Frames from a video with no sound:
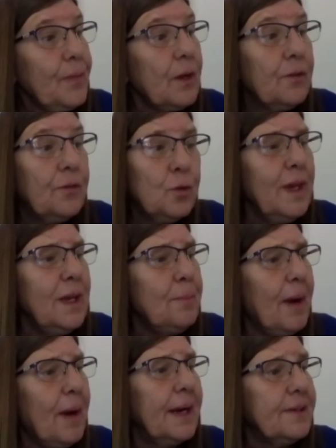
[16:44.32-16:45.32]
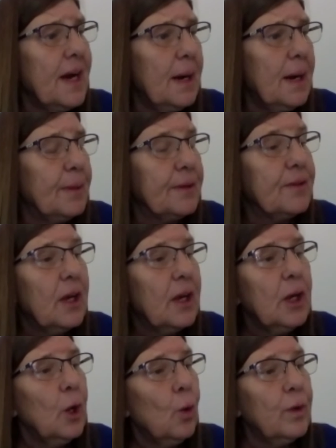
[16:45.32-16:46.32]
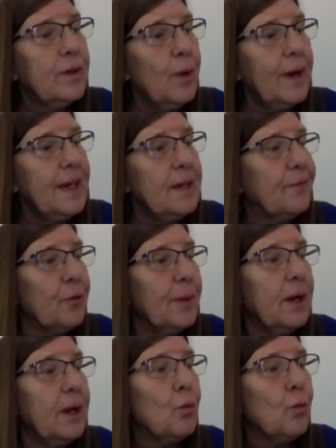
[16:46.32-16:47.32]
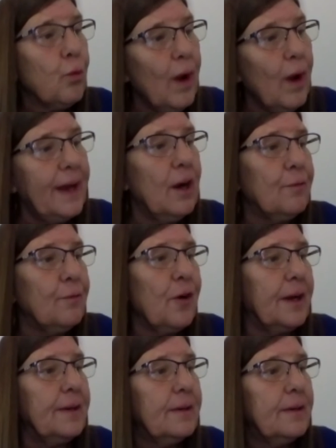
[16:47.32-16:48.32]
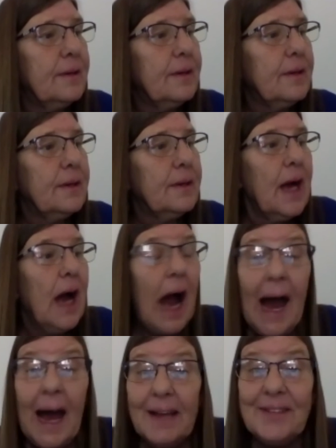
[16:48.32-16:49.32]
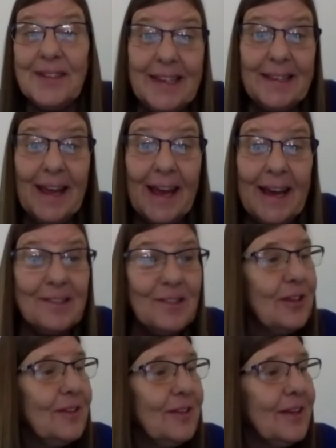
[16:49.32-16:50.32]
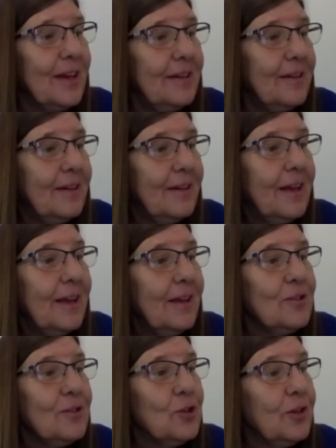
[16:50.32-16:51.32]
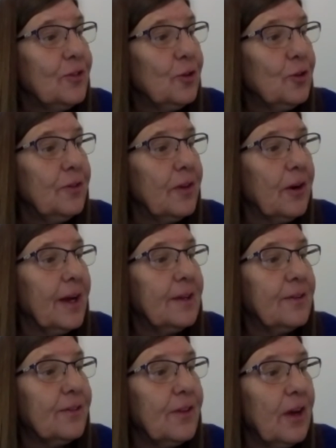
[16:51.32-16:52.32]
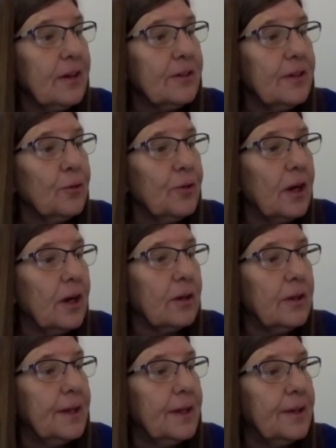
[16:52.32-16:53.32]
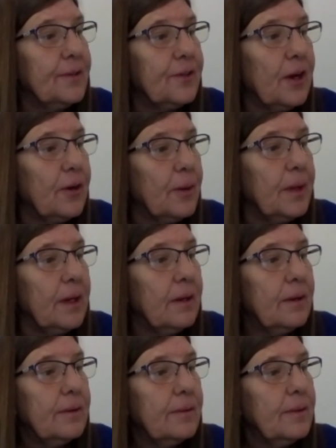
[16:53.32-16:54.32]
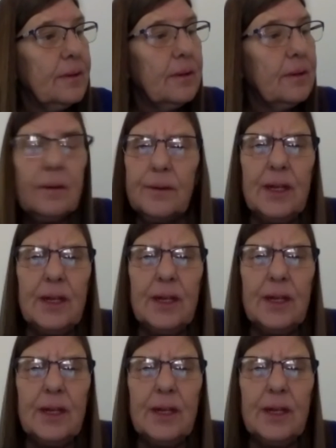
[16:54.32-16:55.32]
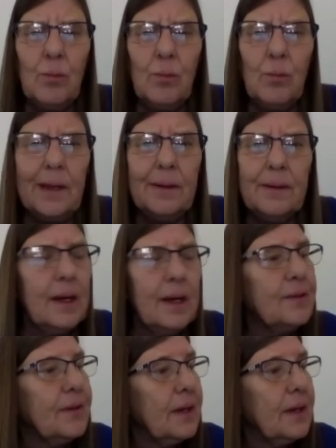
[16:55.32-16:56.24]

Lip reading: Sweetie Pie Thomas was waiting for me right out front. I seen that, she said. She stood there and sucked on her knuckle and stared at me. Seen what? I said.